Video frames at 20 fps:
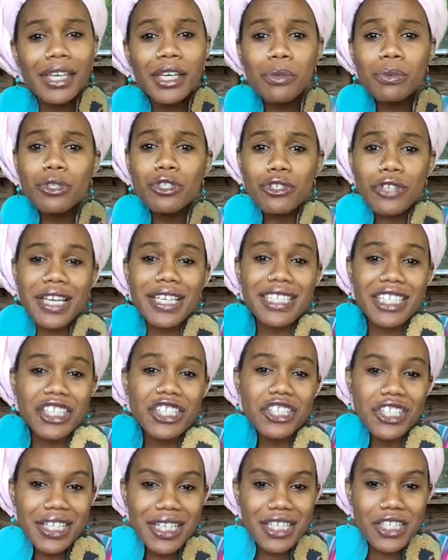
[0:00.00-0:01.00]
it will
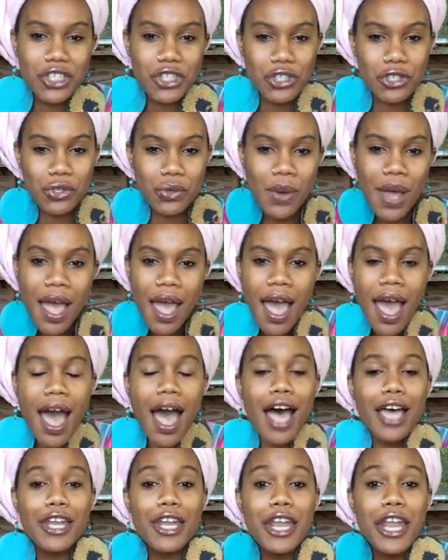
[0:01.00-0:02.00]
transition into
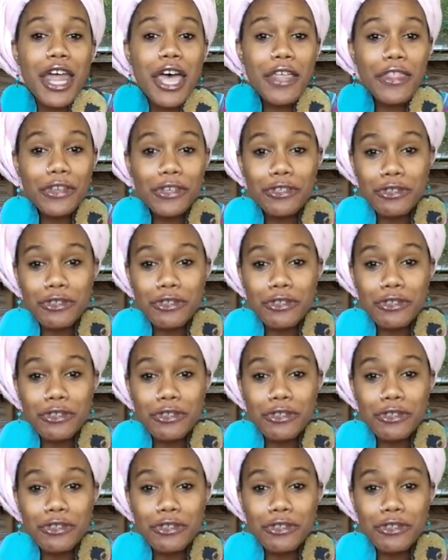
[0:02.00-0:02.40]
another